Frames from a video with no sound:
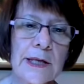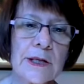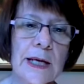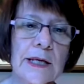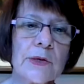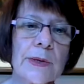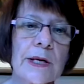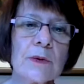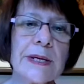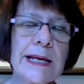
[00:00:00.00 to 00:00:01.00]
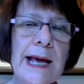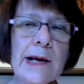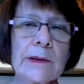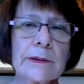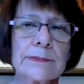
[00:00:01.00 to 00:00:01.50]
you can you hear me
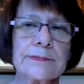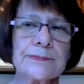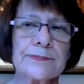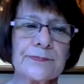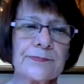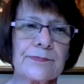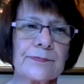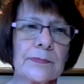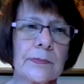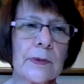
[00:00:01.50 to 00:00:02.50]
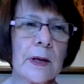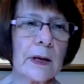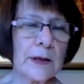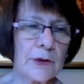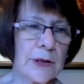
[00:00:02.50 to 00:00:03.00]
now
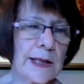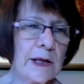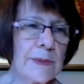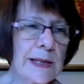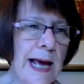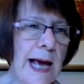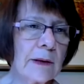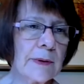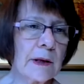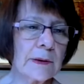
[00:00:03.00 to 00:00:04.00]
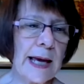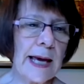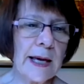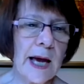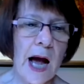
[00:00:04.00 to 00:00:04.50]
you can hear me now
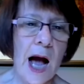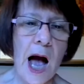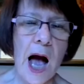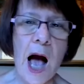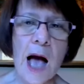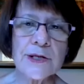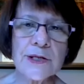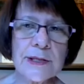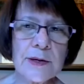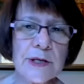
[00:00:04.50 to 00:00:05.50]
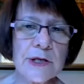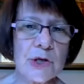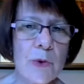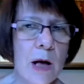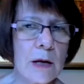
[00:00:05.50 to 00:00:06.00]
okay yes uh, just so that
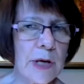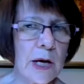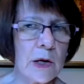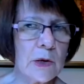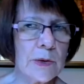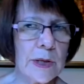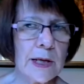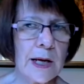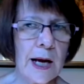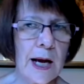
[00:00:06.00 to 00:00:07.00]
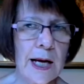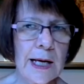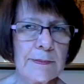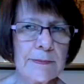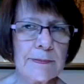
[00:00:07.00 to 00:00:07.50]
you all know
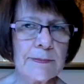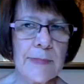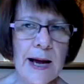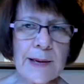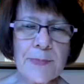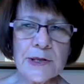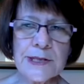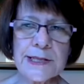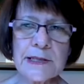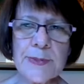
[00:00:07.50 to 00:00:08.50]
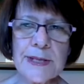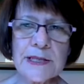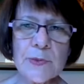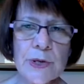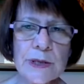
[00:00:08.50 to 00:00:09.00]
um, my
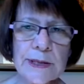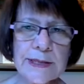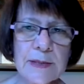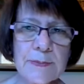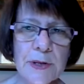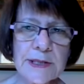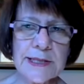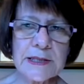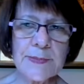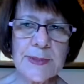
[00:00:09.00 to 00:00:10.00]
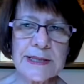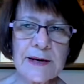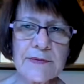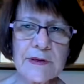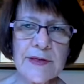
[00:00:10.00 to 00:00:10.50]
participants were at list the participants
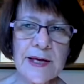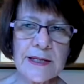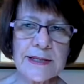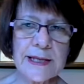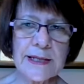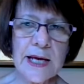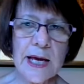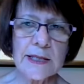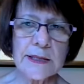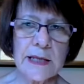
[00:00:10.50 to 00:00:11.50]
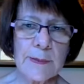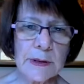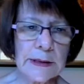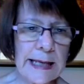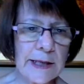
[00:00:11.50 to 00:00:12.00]
everything is in
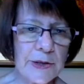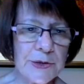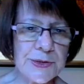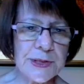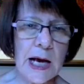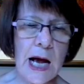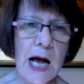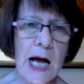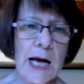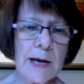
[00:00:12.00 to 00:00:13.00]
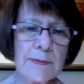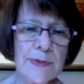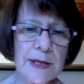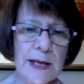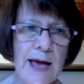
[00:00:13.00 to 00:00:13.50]
double letters um,
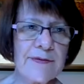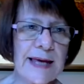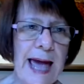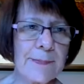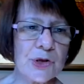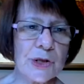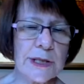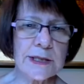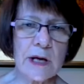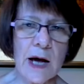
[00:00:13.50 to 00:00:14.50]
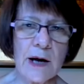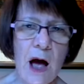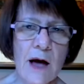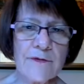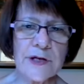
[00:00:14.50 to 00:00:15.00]
the live caption has gone
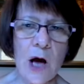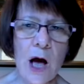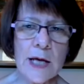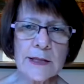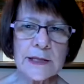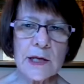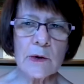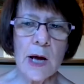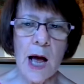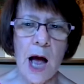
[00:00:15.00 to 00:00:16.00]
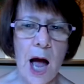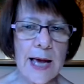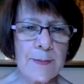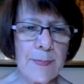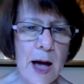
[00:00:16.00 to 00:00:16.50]
off and on so
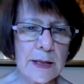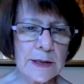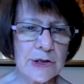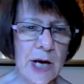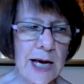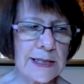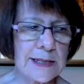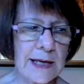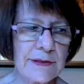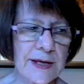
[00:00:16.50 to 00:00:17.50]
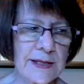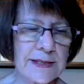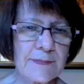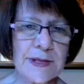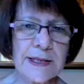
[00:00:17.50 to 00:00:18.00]
i apologize i think
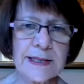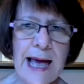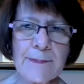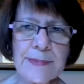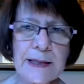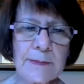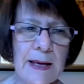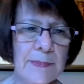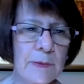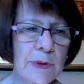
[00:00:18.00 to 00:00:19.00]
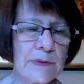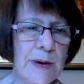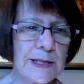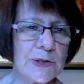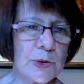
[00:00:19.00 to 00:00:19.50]
something's happening maybe with
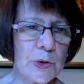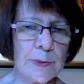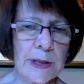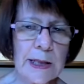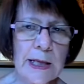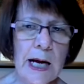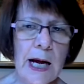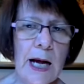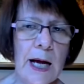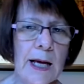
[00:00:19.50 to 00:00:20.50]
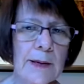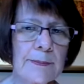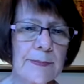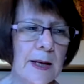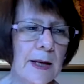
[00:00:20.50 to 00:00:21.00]
my zoom um,
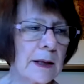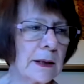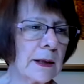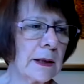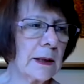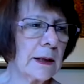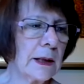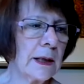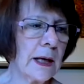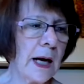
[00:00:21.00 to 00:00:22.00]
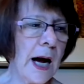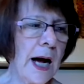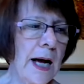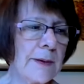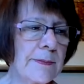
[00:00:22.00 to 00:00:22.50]

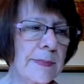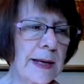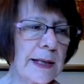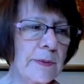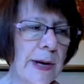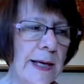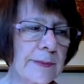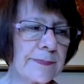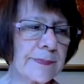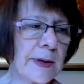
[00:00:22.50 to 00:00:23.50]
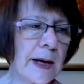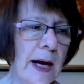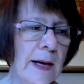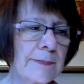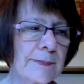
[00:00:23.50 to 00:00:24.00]
um anyway
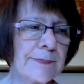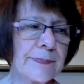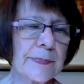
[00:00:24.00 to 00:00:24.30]
um,